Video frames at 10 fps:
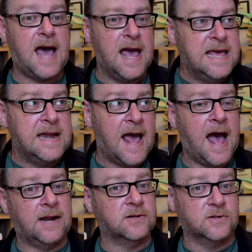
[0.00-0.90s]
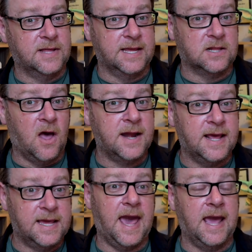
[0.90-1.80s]
in-article headline
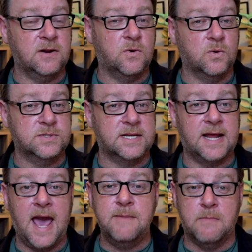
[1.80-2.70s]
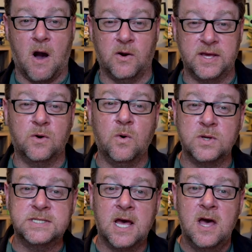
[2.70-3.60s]
again calls it a Māori
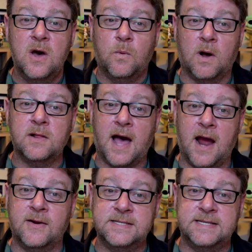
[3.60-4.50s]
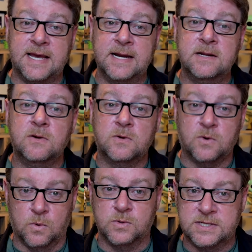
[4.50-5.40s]
course, while RNZ
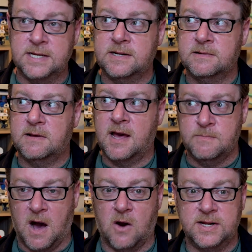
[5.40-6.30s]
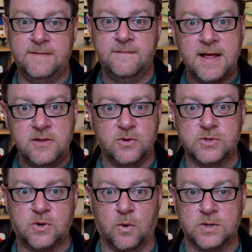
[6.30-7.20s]
calls it a Māori values
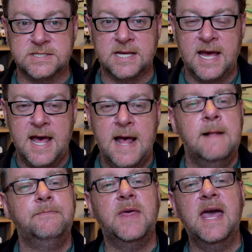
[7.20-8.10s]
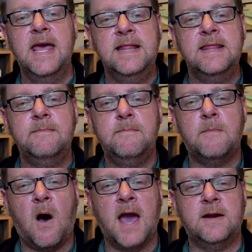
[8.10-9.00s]
course. In the
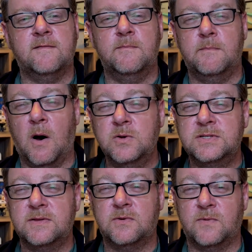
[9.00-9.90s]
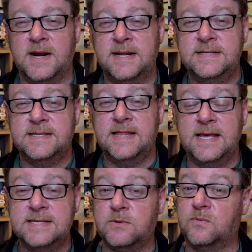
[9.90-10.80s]
mind of most of the readers,
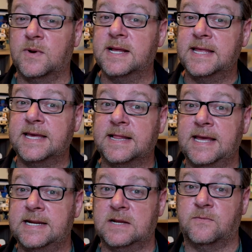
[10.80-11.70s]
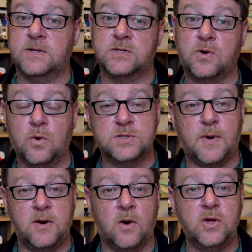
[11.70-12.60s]
there's a really clear difference caused
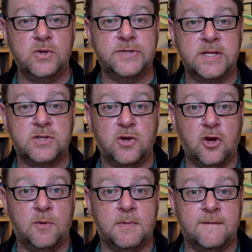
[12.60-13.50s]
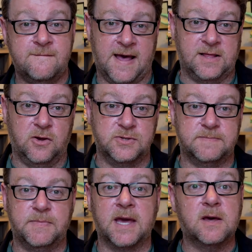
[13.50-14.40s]
by not using the term values.
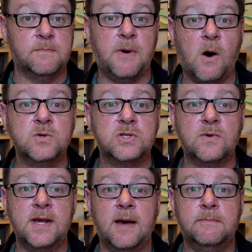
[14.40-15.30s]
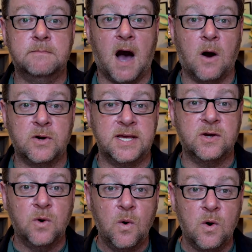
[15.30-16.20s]
A compulsory Māori
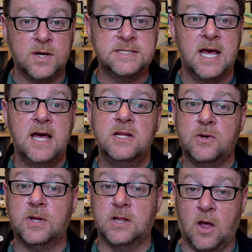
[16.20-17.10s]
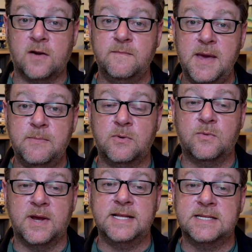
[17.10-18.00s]
course to a lot of people
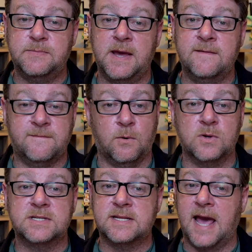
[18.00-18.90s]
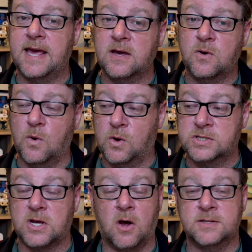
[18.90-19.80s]
reads as being forced to take a
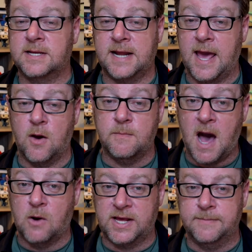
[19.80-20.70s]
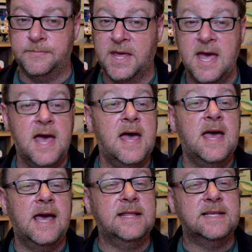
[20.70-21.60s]
course on Te Reo Māori.
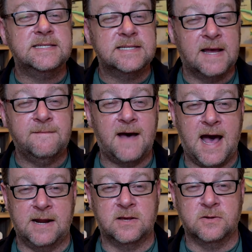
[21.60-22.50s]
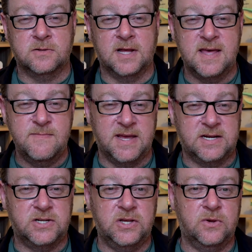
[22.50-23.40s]
In the Stuff article,
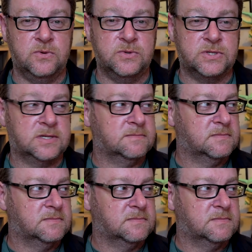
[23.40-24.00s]
image used